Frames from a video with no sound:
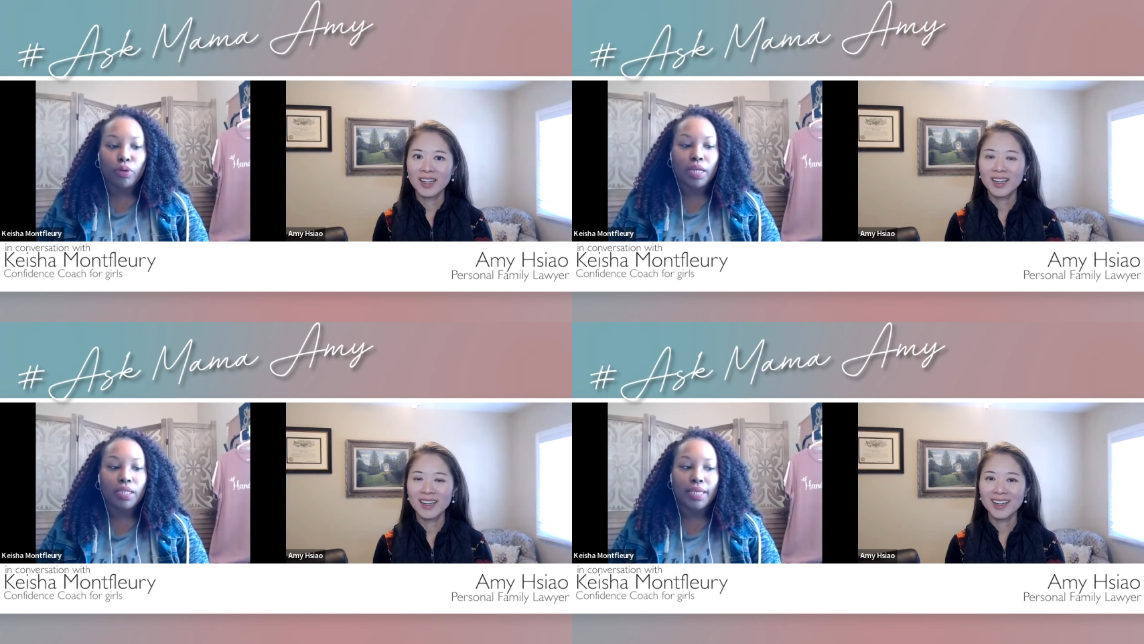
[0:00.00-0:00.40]

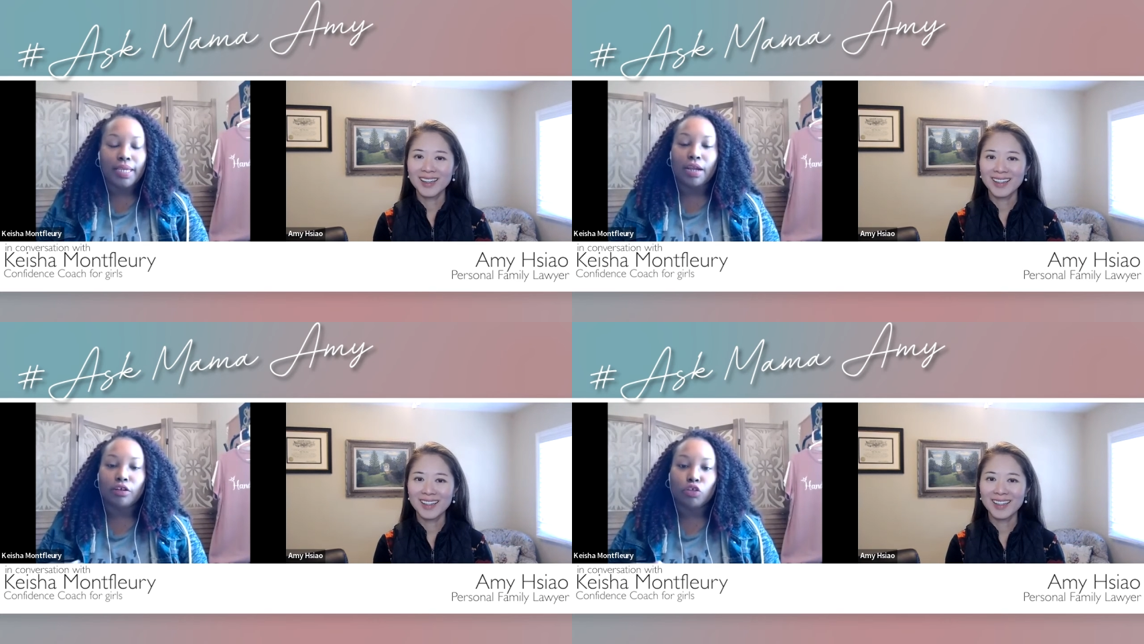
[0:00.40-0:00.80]
Speaker 1: really
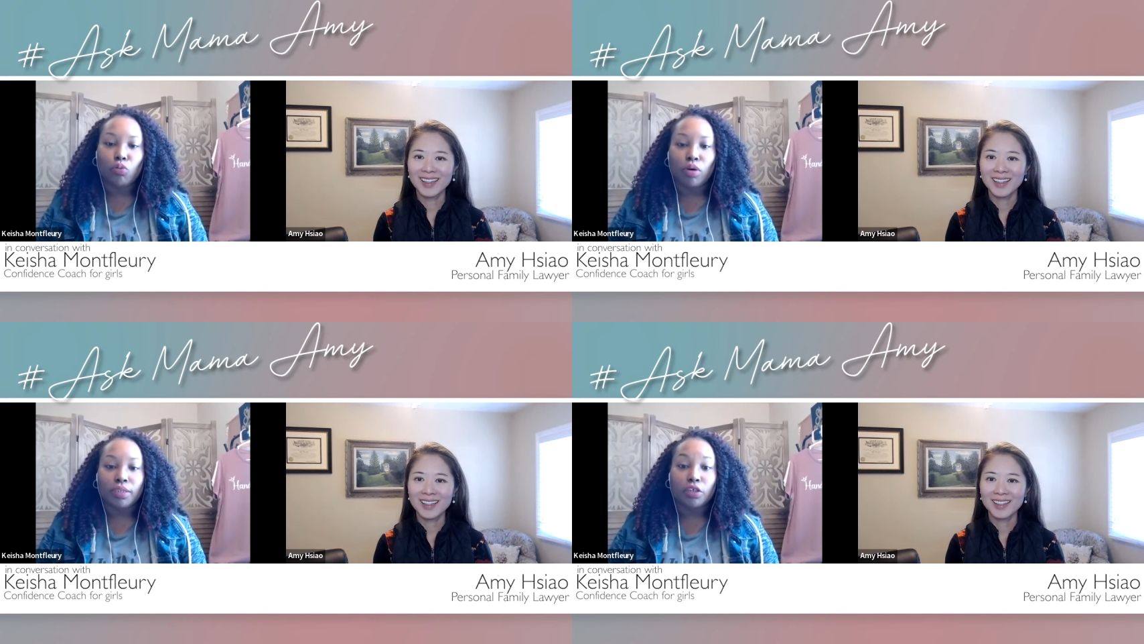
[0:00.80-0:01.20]
geared
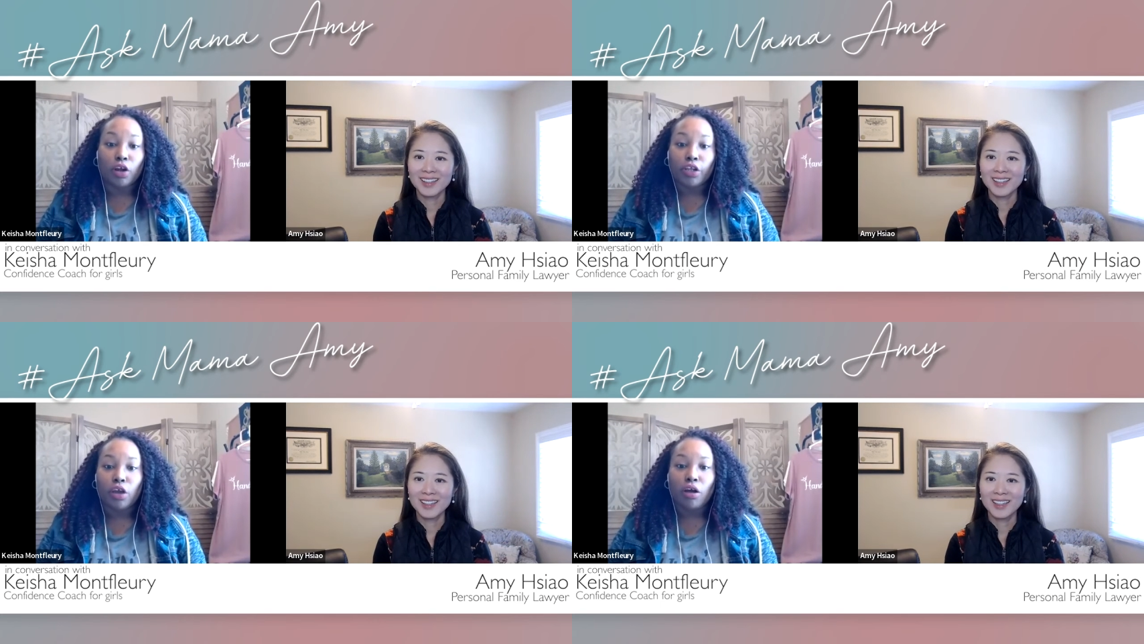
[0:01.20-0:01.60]
towards
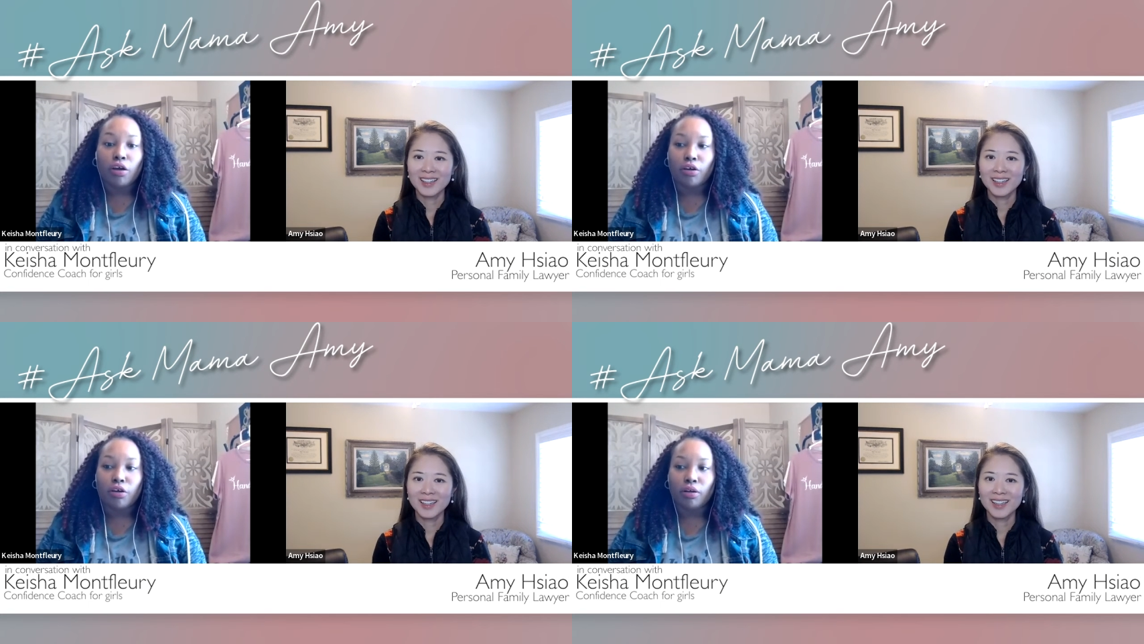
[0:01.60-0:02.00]
our
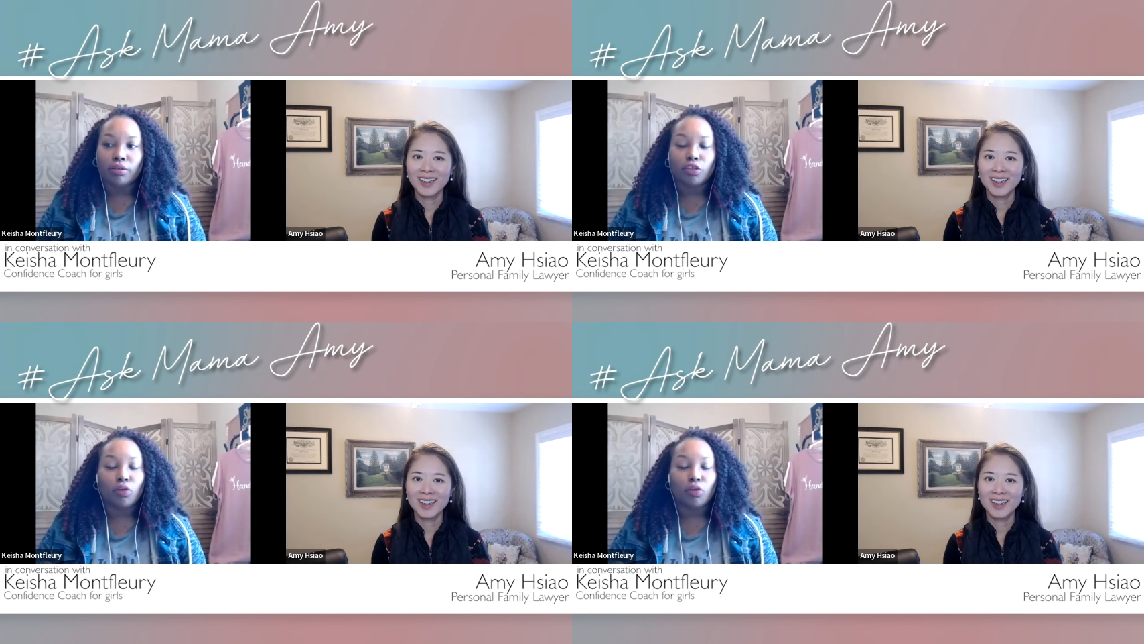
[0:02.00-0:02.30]
younger girls.